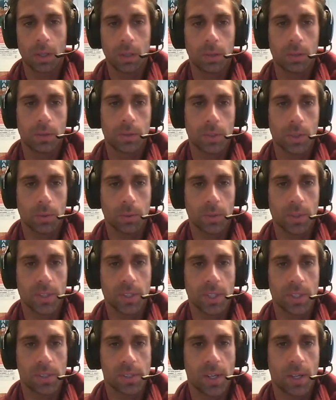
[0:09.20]
So this
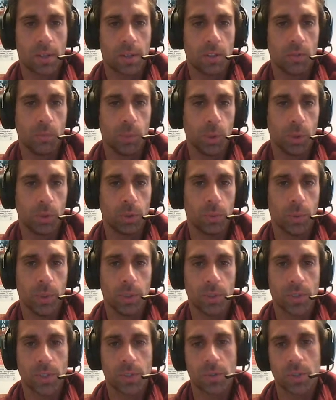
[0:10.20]
says, now that you've built your
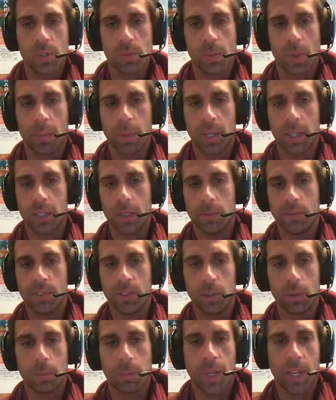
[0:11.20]
reader's interest by making them feel
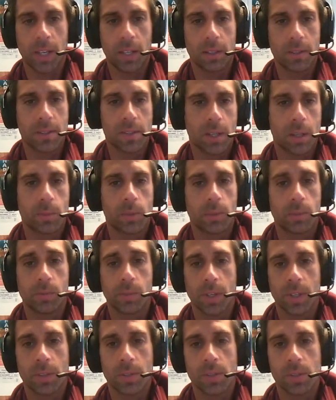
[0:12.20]
the pain, it's time to
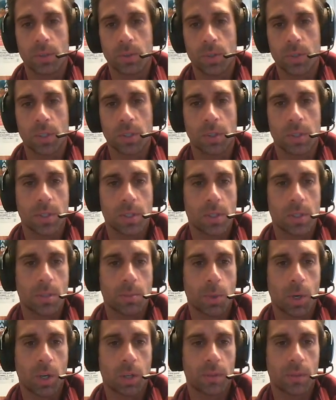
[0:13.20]
provide the solution. This is the
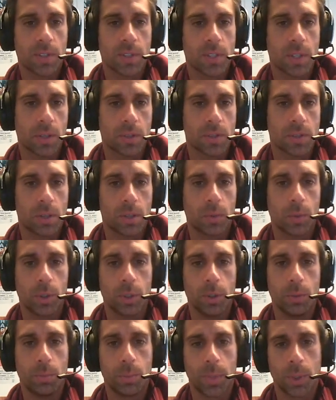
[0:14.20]
part of the sales letter where you
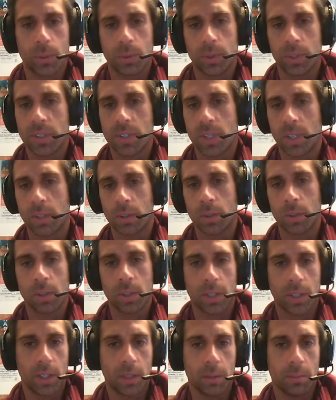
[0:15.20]
boldly stake your
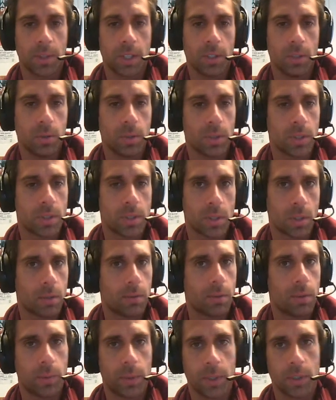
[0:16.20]
claim that you can solve
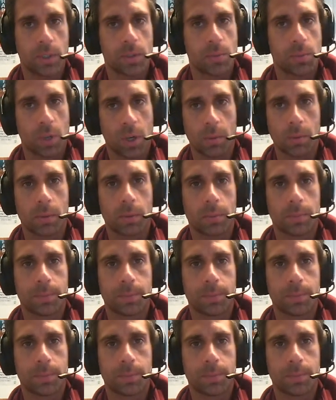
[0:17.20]
the reader's problem.